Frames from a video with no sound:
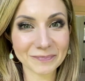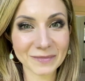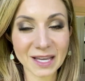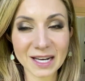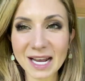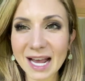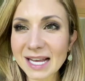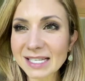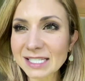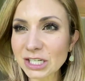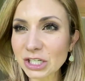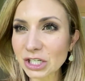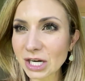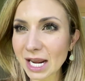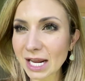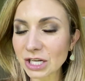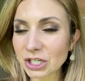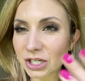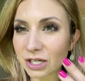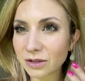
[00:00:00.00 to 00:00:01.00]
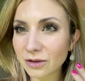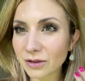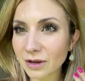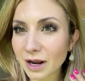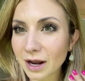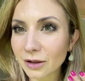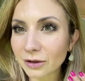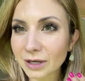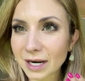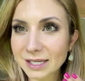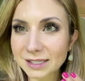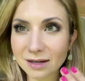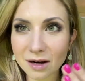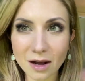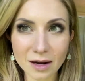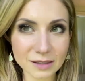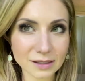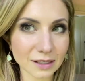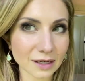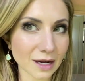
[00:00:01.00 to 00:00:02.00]
And it hasn't changed either. The color hasn't
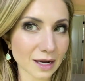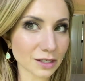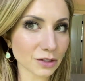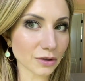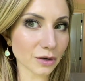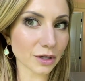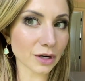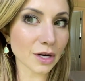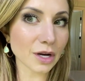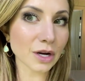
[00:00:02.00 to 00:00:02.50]
oxidized or